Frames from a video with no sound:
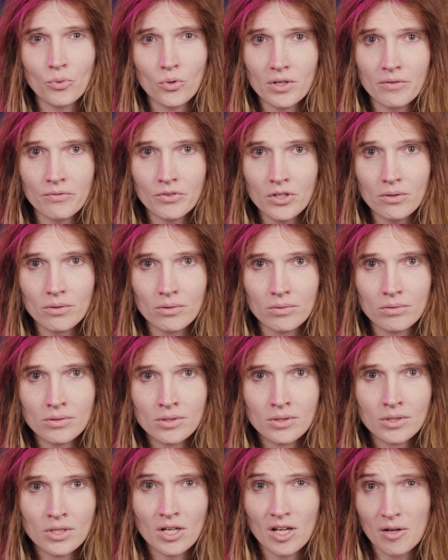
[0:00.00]
point of view
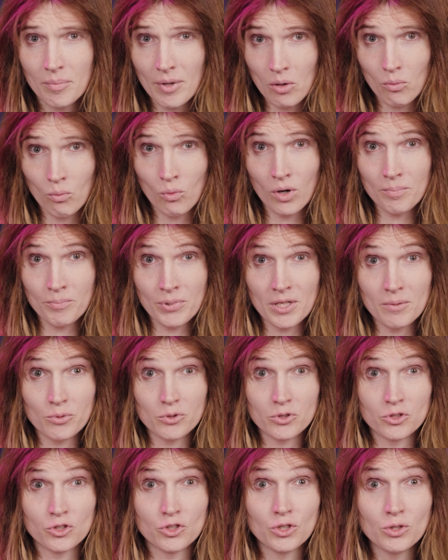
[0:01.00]
about what
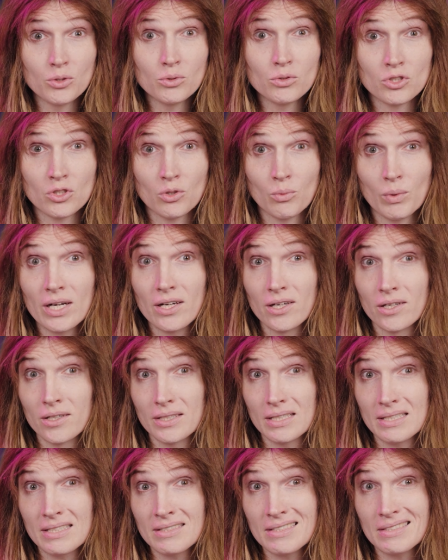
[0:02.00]
people choose to wear
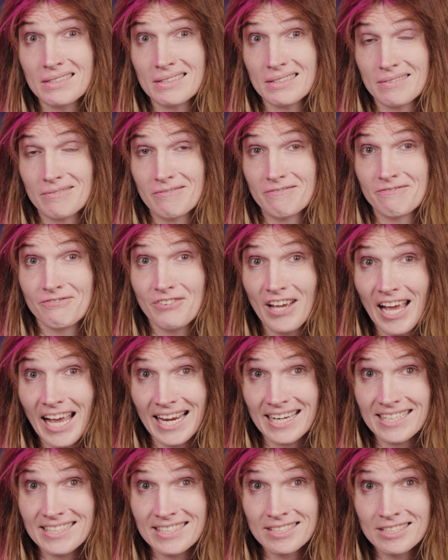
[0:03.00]
isn't
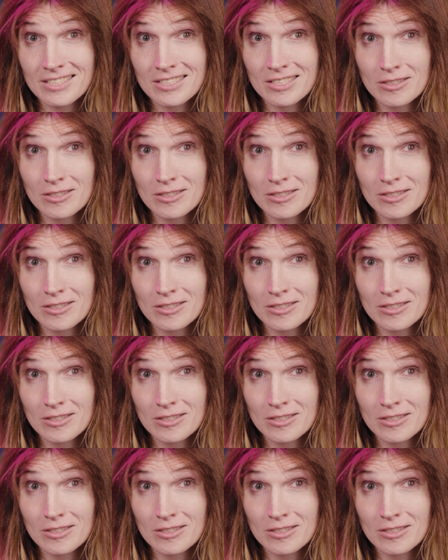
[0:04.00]
fact.